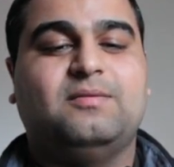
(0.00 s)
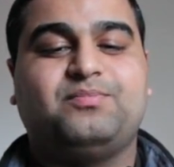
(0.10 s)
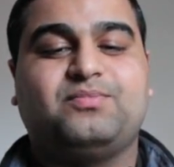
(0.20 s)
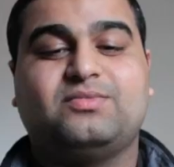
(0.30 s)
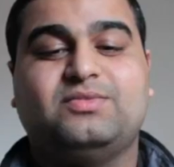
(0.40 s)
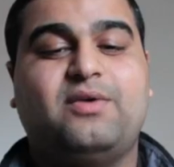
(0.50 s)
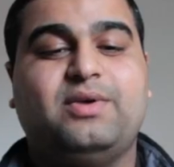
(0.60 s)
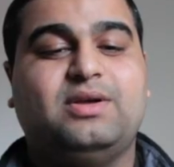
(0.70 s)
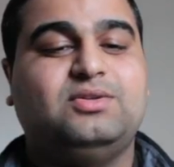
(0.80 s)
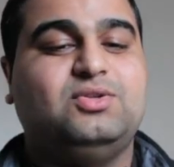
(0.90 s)

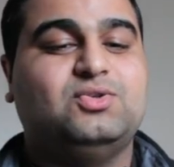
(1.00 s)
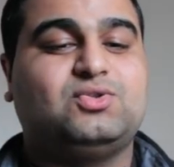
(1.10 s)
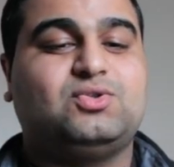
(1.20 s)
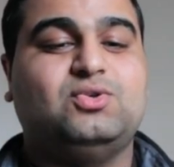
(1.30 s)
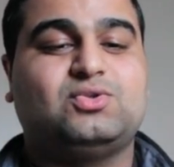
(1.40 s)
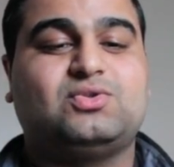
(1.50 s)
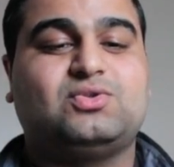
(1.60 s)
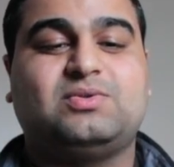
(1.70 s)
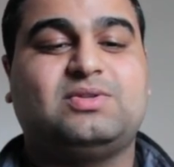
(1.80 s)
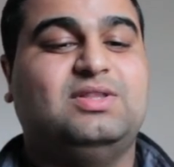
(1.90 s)
Darien used
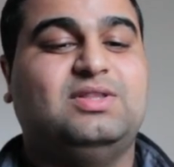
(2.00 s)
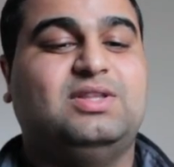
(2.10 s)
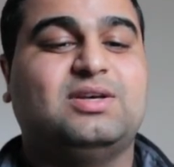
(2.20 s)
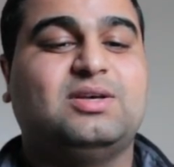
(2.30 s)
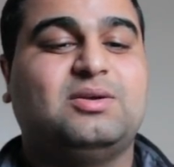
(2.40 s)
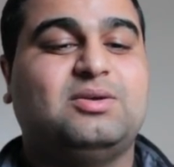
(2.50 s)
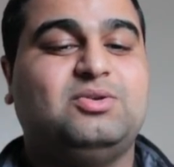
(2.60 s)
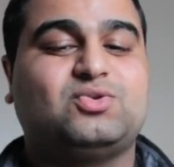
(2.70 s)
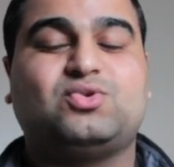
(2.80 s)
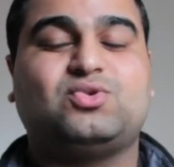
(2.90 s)

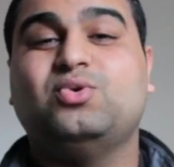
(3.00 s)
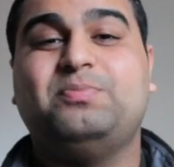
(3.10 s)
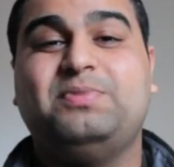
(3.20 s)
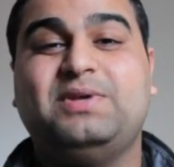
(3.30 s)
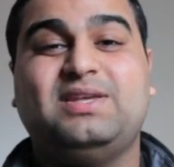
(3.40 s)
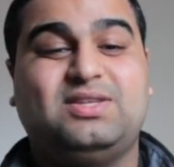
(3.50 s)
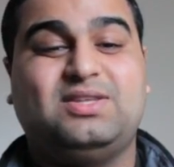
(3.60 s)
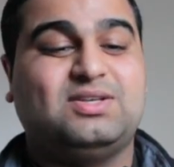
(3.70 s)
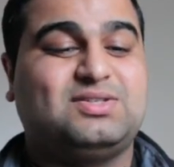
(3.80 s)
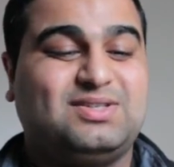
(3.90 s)
to be
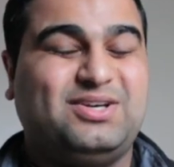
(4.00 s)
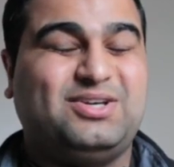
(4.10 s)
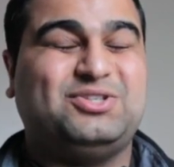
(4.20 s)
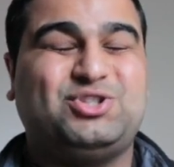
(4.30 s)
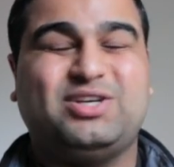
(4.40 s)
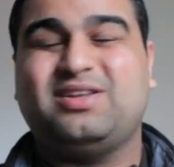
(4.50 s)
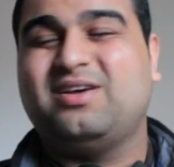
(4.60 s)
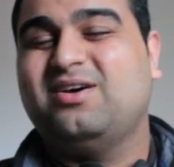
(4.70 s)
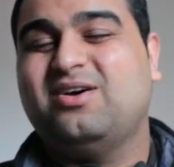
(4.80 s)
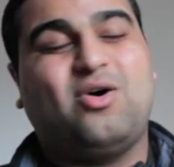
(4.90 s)
this shit.
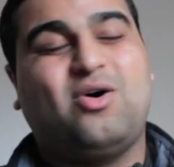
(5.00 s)
Oh my